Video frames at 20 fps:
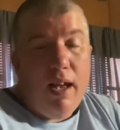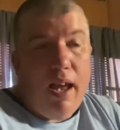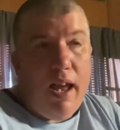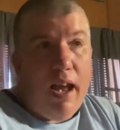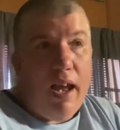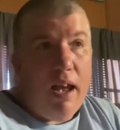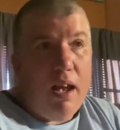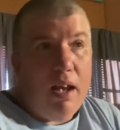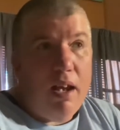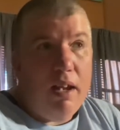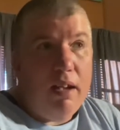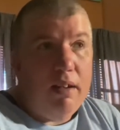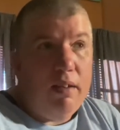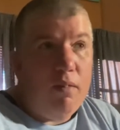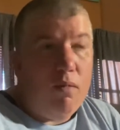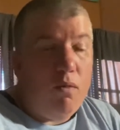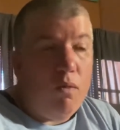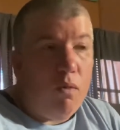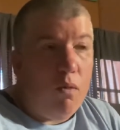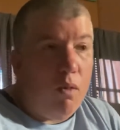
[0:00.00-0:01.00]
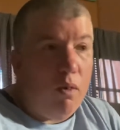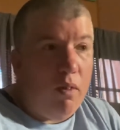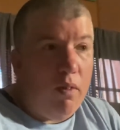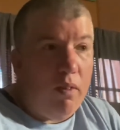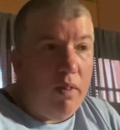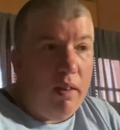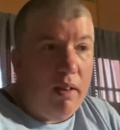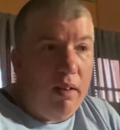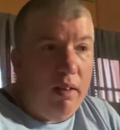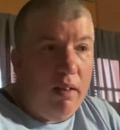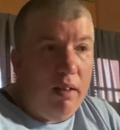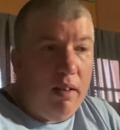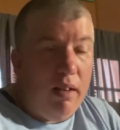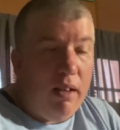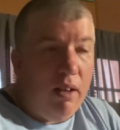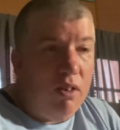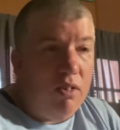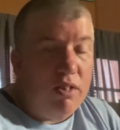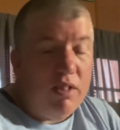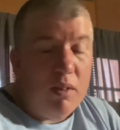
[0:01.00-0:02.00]
And for the
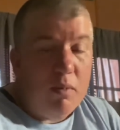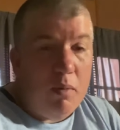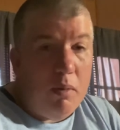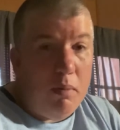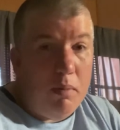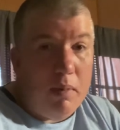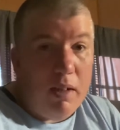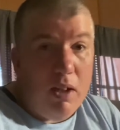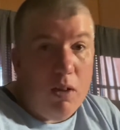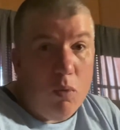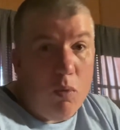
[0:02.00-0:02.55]
years that we were here,